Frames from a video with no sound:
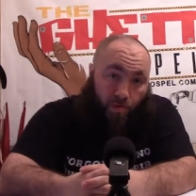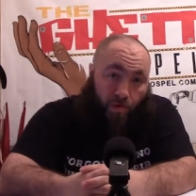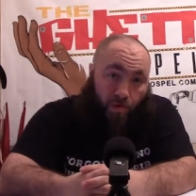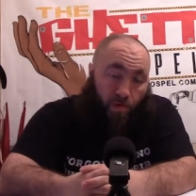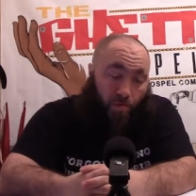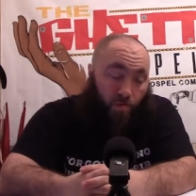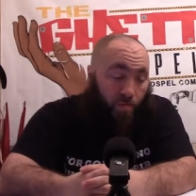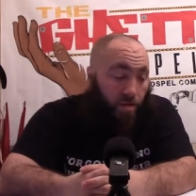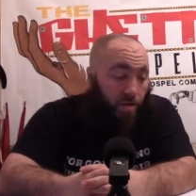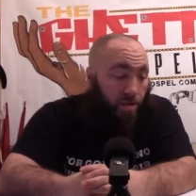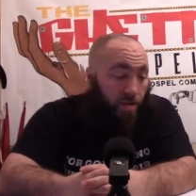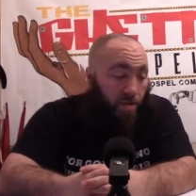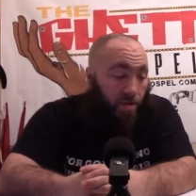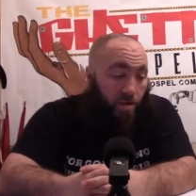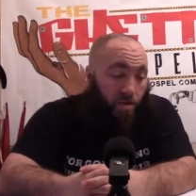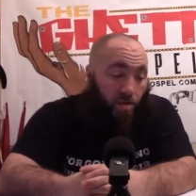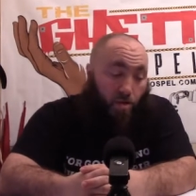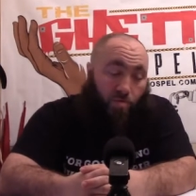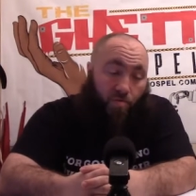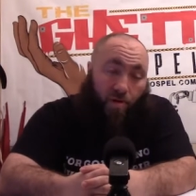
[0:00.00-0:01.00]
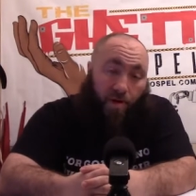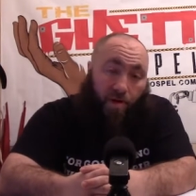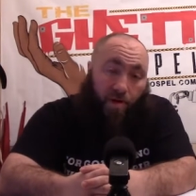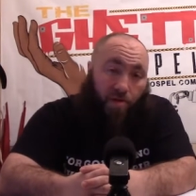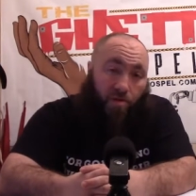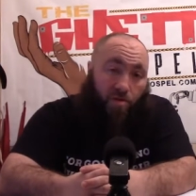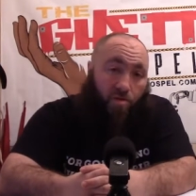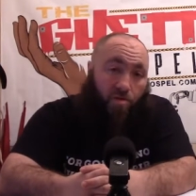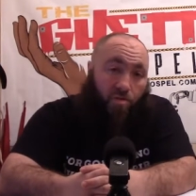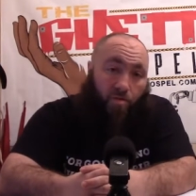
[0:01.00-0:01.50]
Uh, we're going to get straight
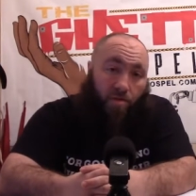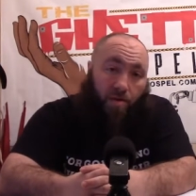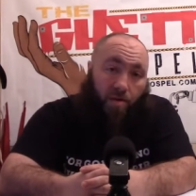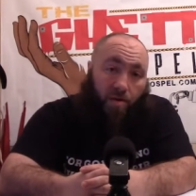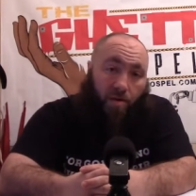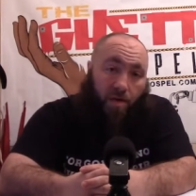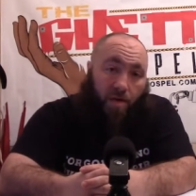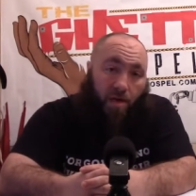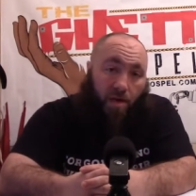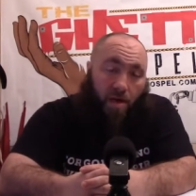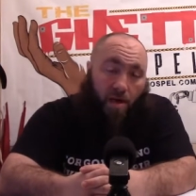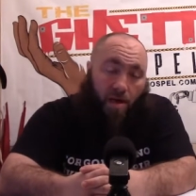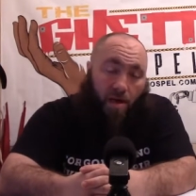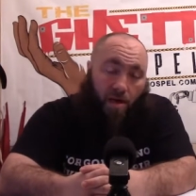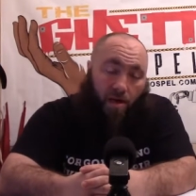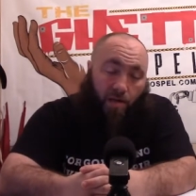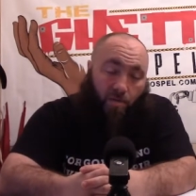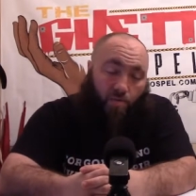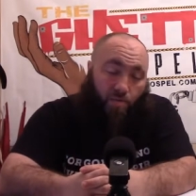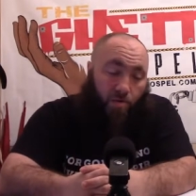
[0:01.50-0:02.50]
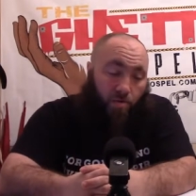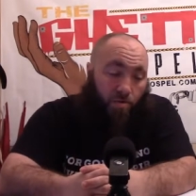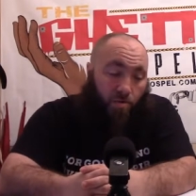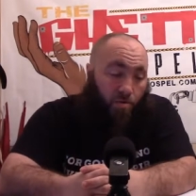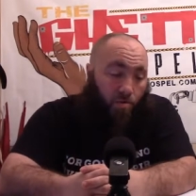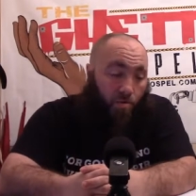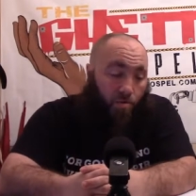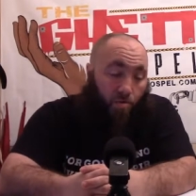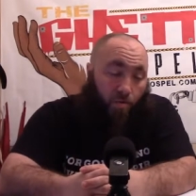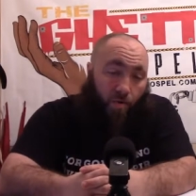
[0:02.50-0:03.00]
into it. I just want to
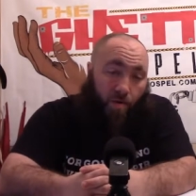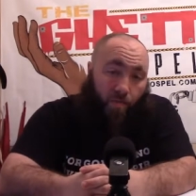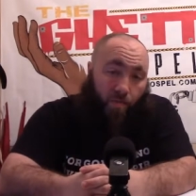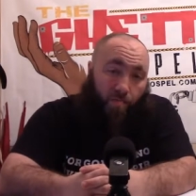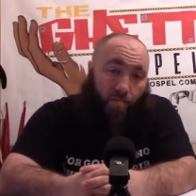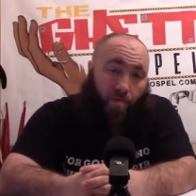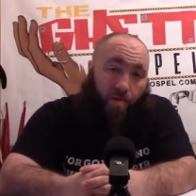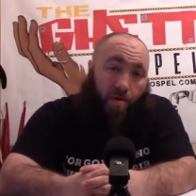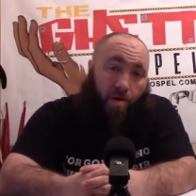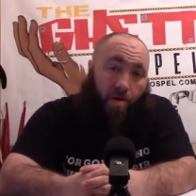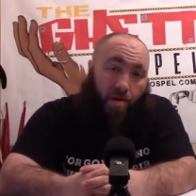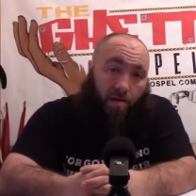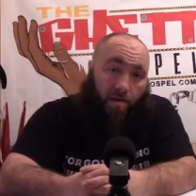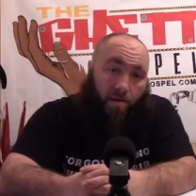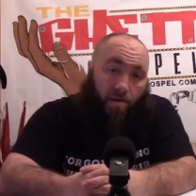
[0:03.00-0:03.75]
do a quick prayer.